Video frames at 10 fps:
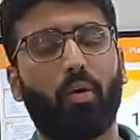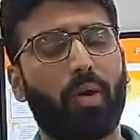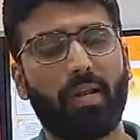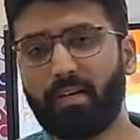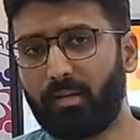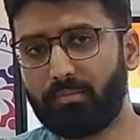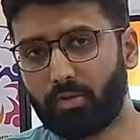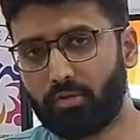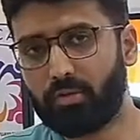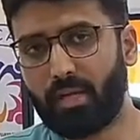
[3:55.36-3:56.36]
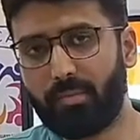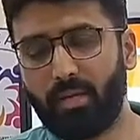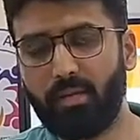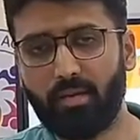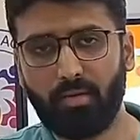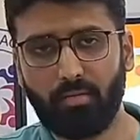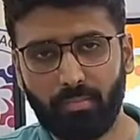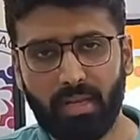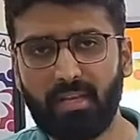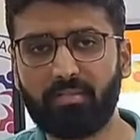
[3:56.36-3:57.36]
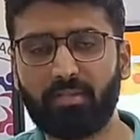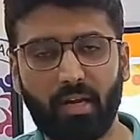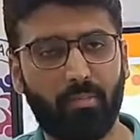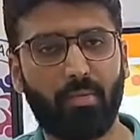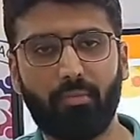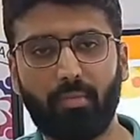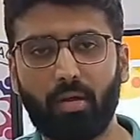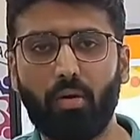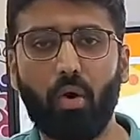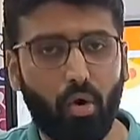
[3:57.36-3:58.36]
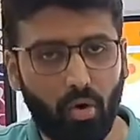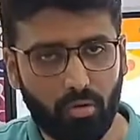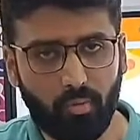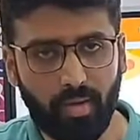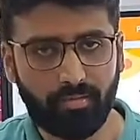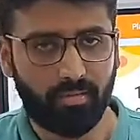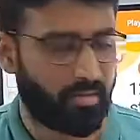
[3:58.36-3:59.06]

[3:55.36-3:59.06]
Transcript: when it comes to tsunami, please remember always,